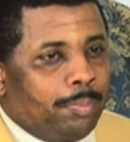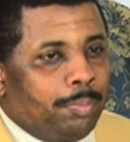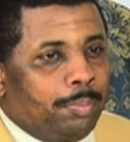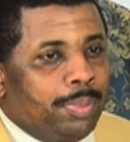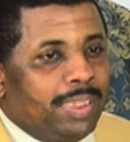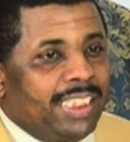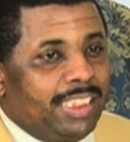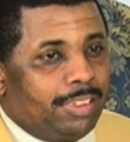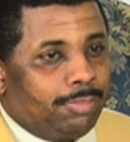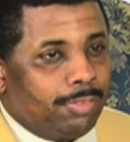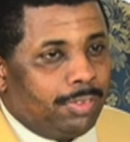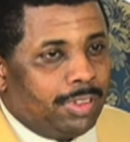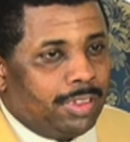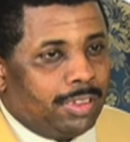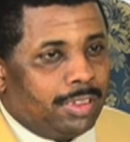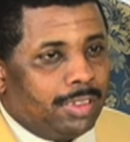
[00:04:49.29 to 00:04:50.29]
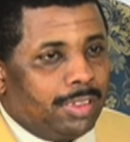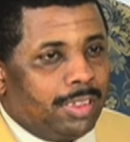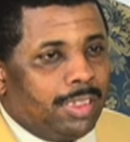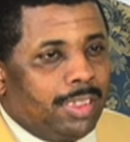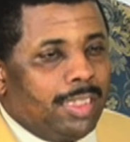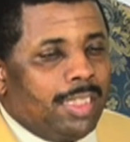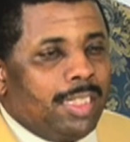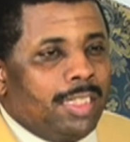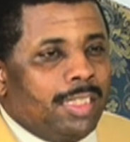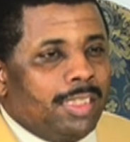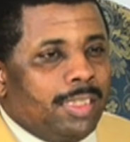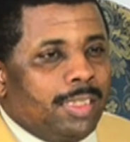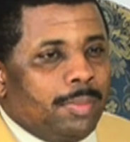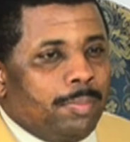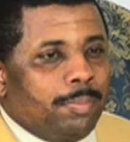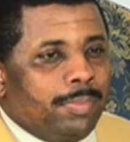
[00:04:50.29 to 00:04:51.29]
peacefulness.
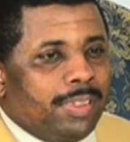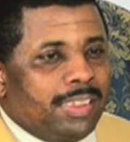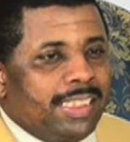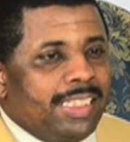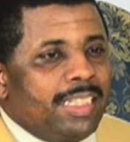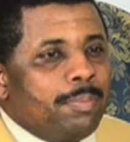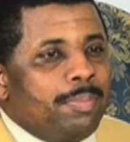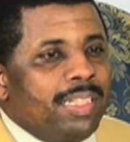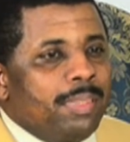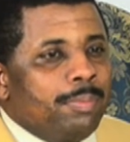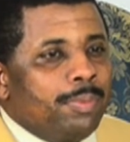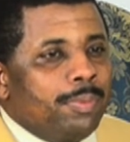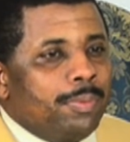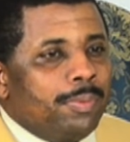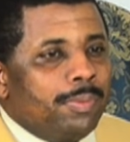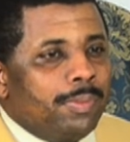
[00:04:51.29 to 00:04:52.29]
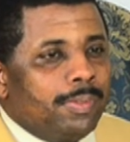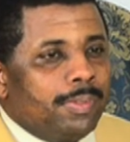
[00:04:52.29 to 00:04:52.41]
Seeing people